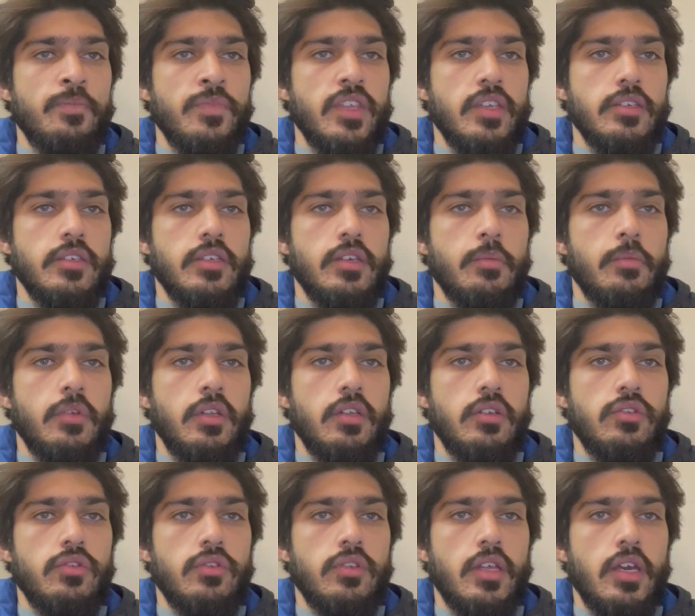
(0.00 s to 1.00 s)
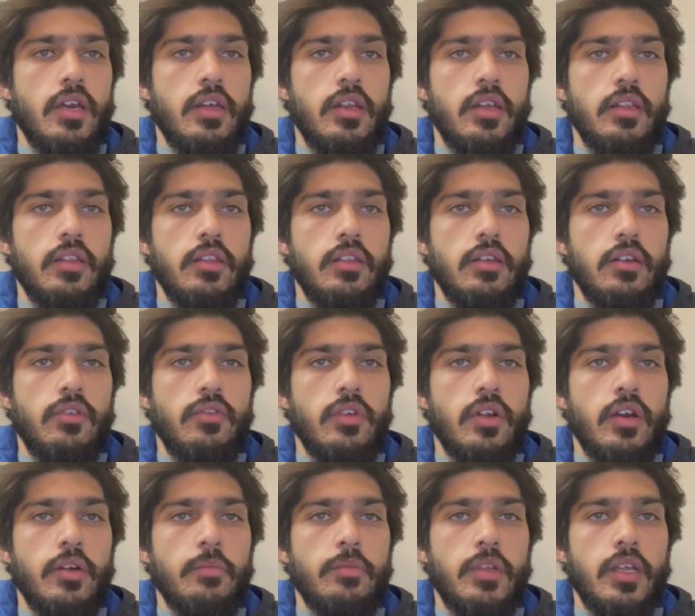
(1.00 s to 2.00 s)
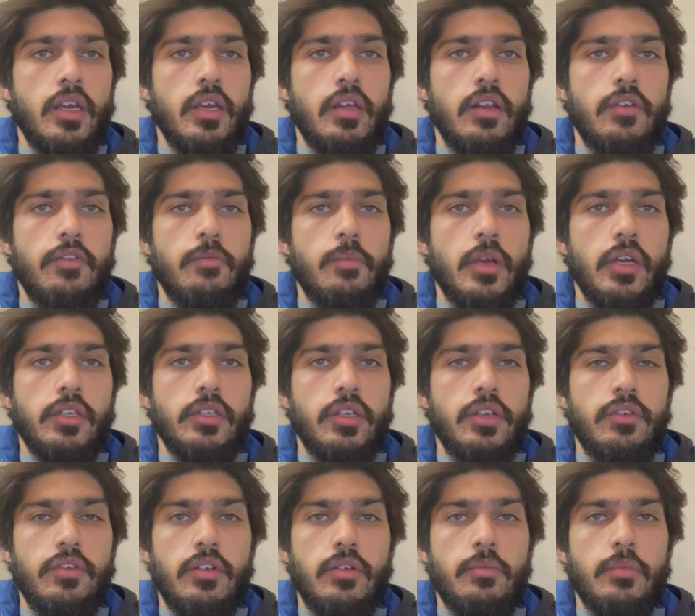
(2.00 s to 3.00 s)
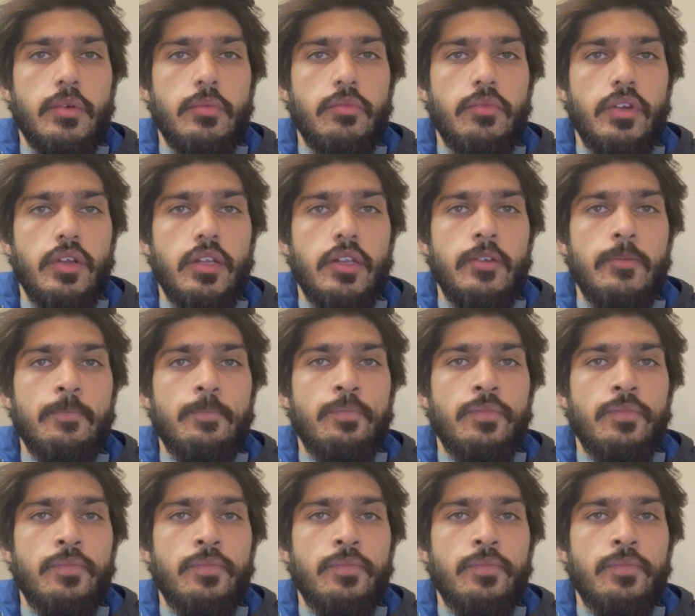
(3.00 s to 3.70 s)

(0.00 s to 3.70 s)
similar to that in the gram-negative bacterial membrane.